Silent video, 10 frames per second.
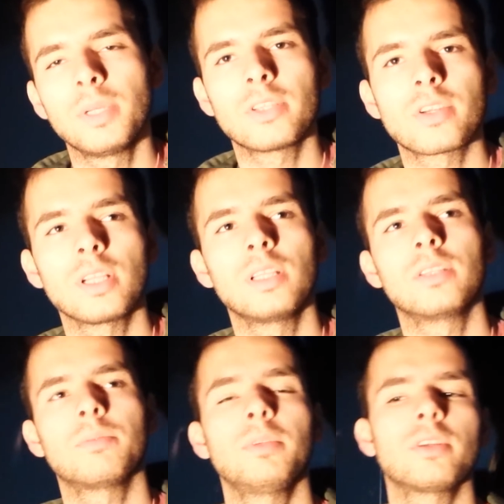big
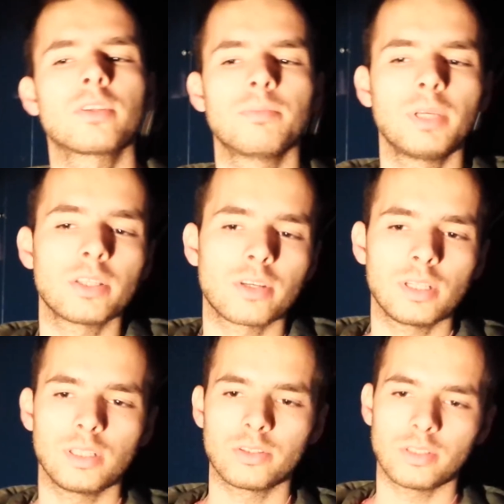
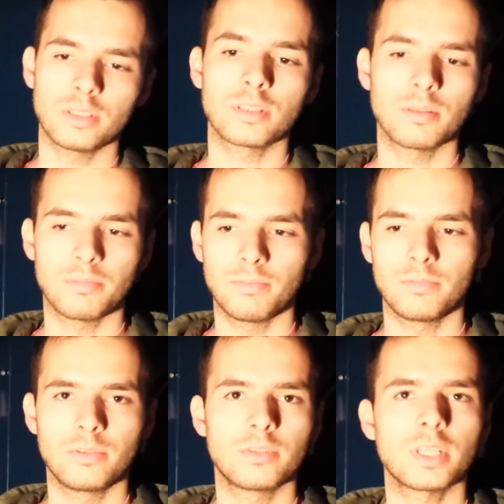challenge is
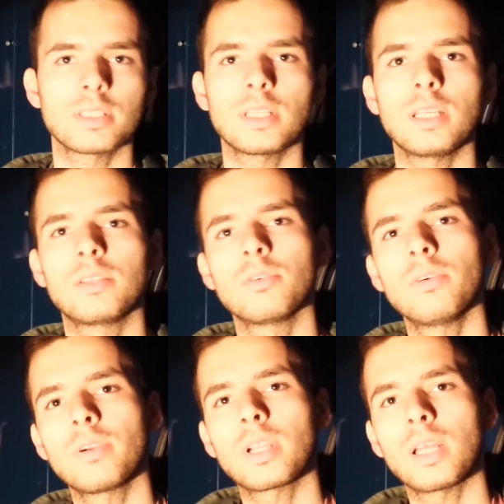just that, to
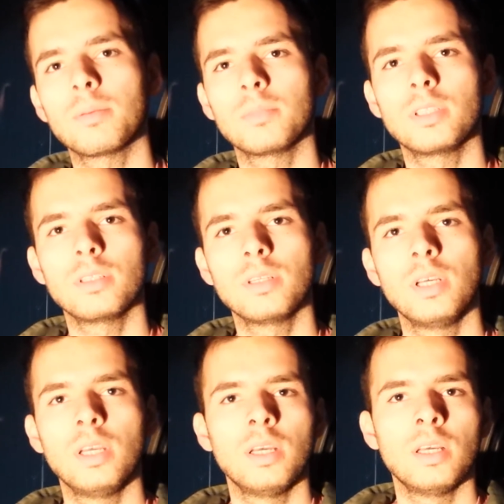overcome the
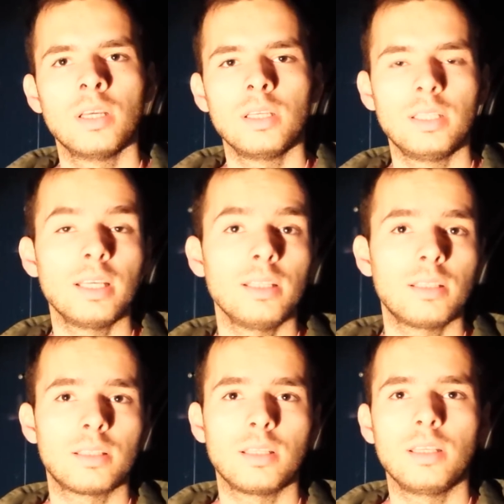
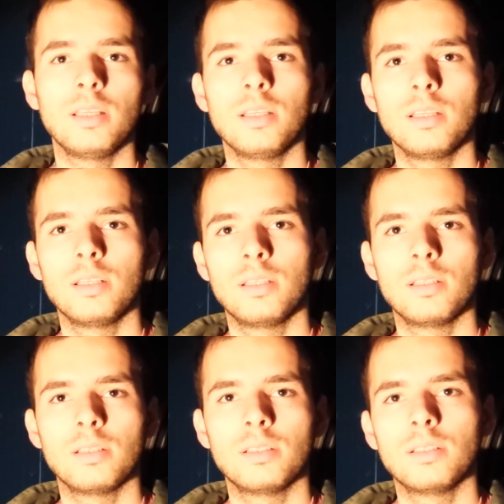identity
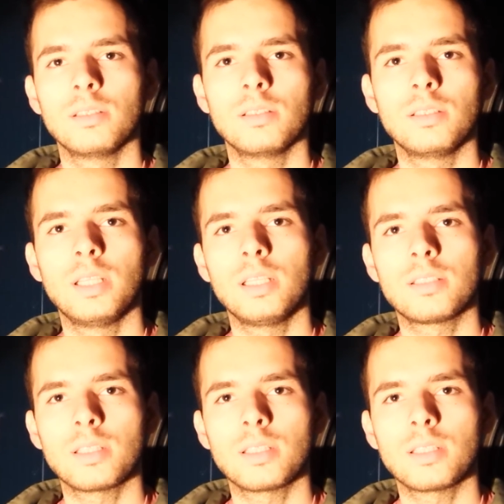that